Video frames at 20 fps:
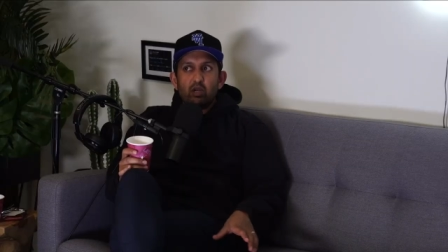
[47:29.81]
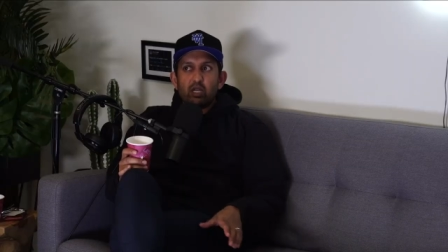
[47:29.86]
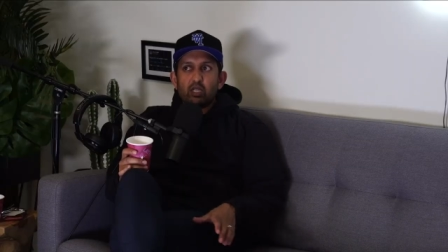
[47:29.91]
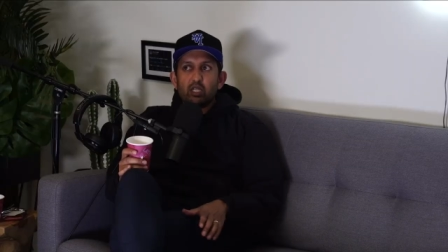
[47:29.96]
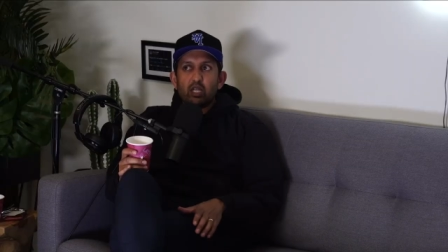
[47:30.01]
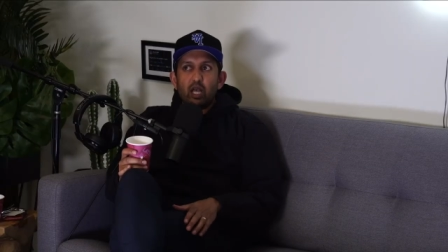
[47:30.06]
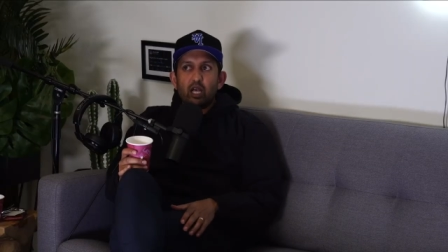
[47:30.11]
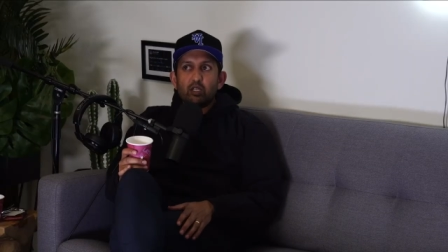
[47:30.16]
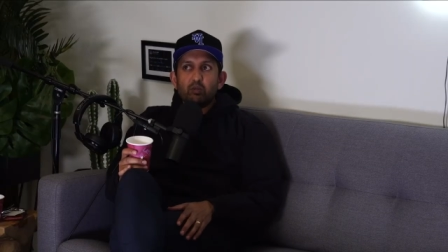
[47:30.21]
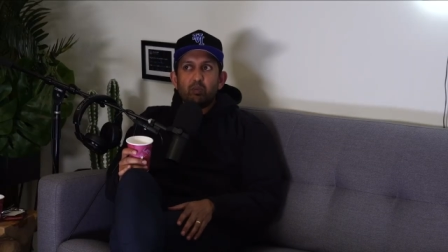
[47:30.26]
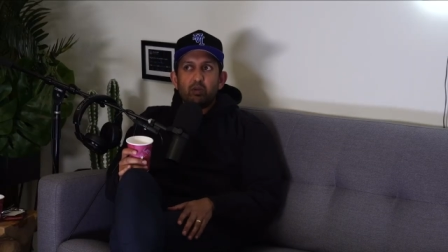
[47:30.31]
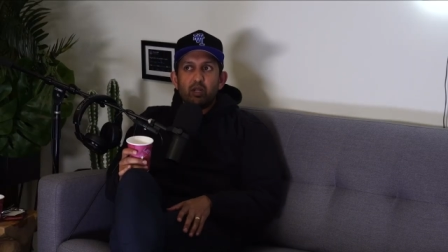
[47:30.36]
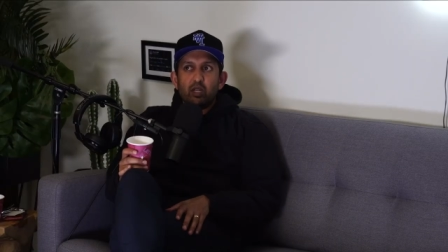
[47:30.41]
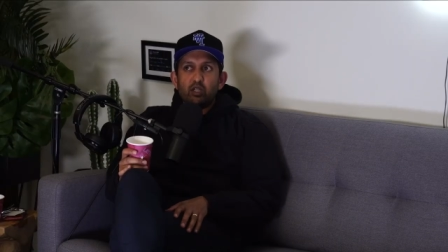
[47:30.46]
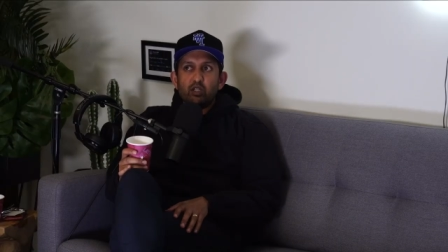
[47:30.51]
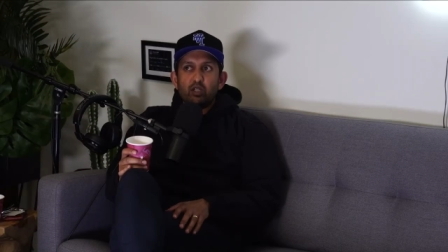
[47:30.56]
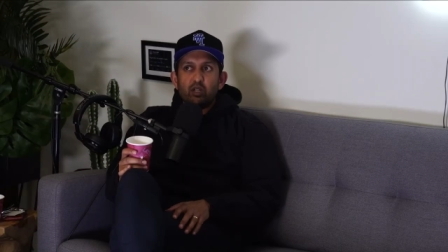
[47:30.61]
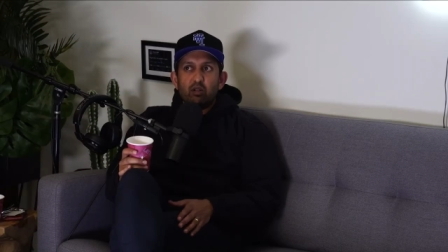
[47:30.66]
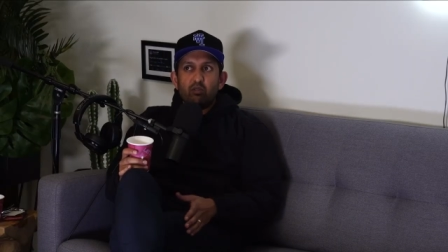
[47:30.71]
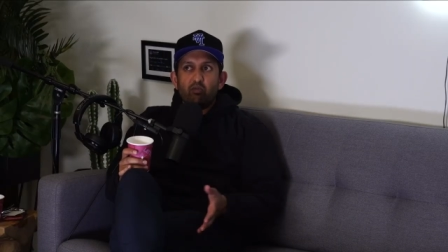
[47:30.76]
ex-
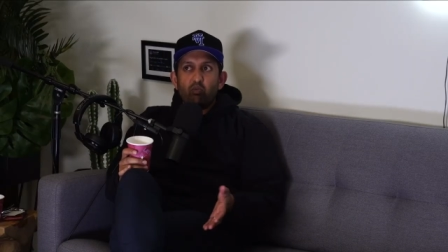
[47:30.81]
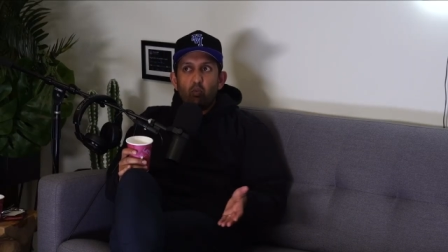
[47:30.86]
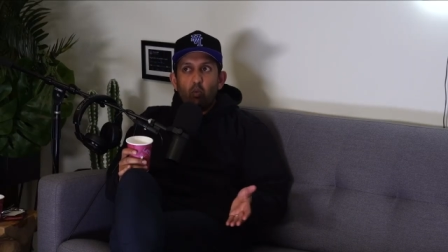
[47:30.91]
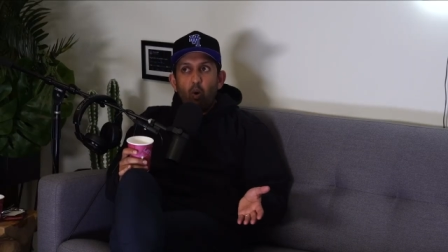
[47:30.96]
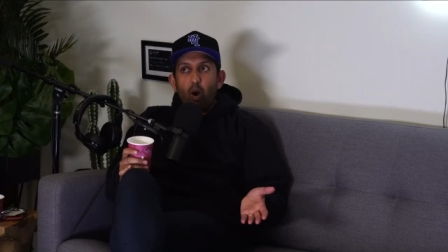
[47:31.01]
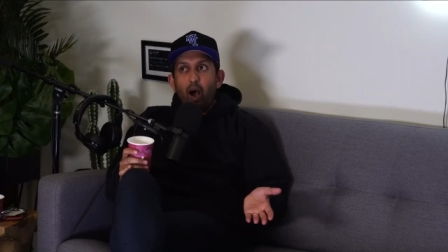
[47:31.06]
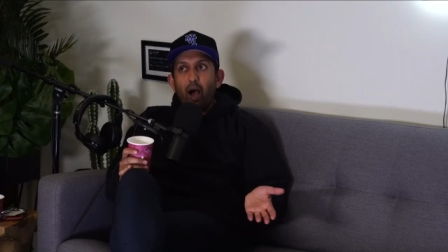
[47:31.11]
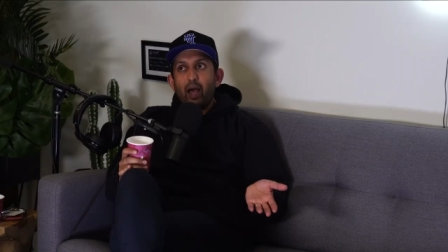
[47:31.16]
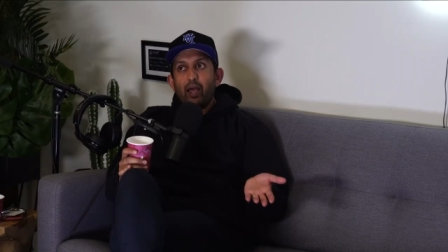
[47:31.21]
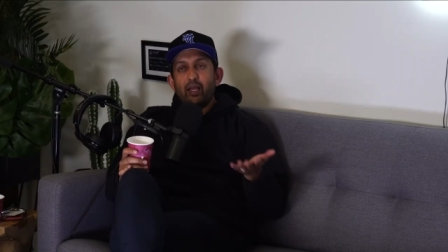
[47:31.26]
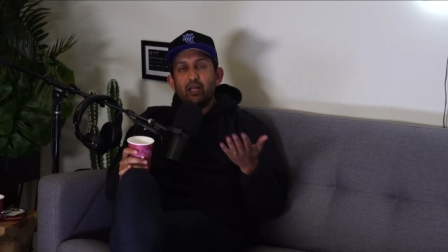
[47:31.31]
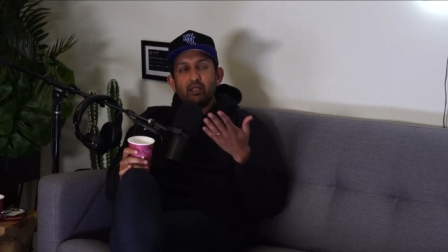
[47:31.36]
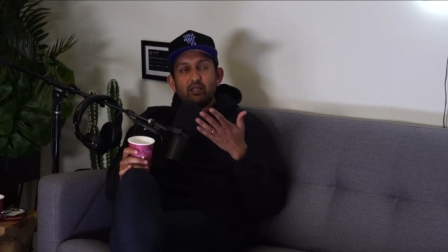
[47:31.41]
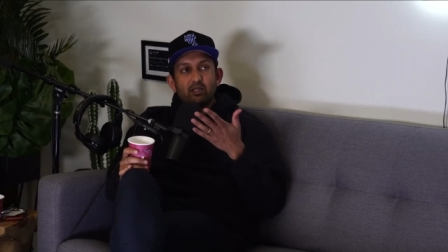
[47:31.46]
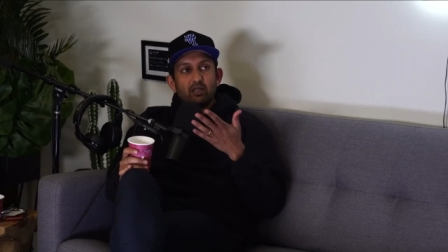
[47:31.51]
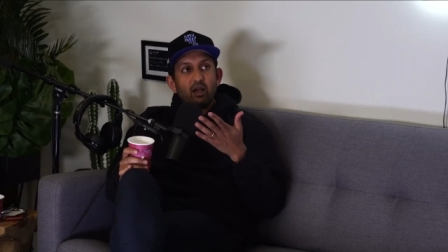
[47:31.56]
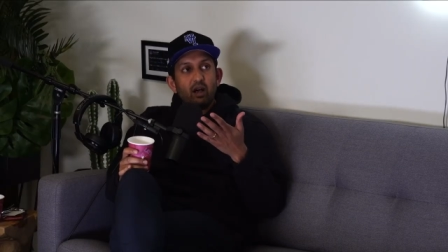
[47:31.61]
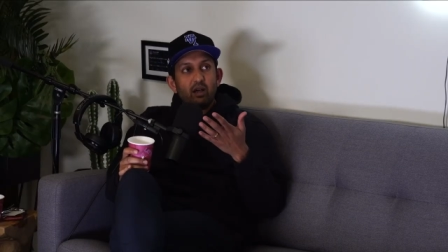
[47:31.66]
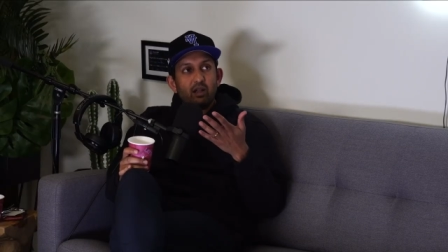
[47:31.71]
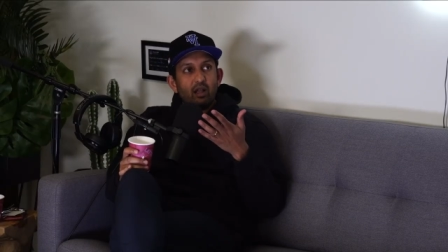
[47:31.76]
explanation of why
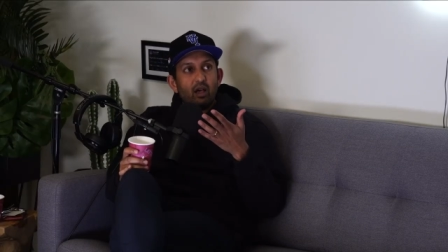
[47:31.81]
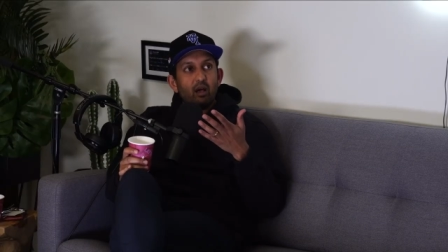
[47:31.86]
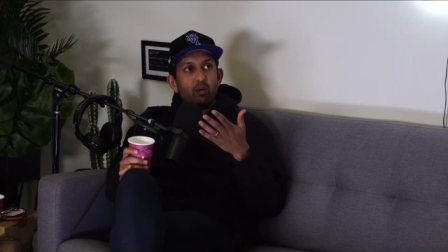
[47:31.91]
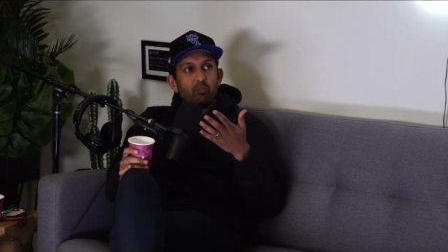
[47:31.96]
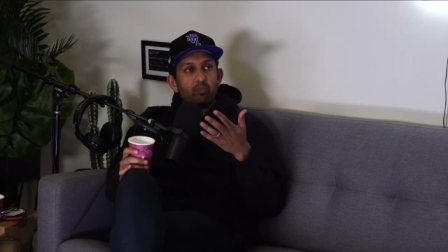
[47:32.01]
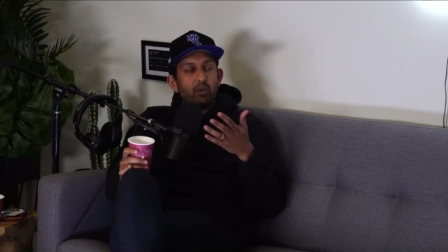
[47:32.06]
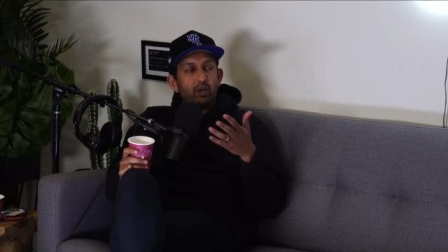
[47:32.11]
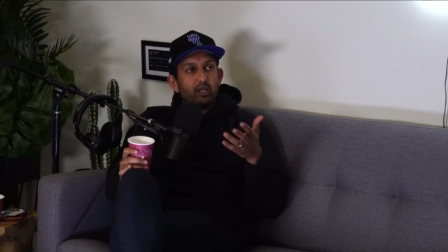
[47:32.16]
it's gone up.